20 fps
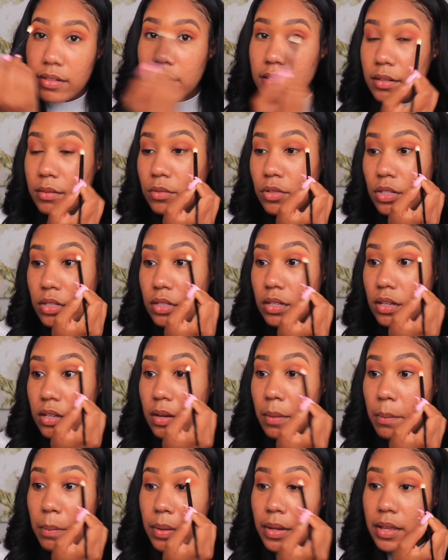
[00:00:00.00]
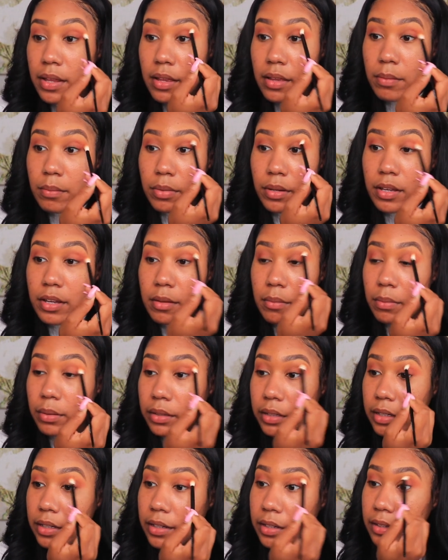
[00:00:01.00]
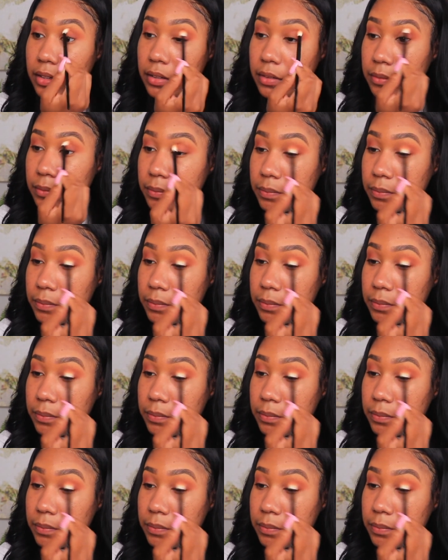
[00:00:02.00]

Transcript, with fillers: So I'm just gonna blend, blend, blend.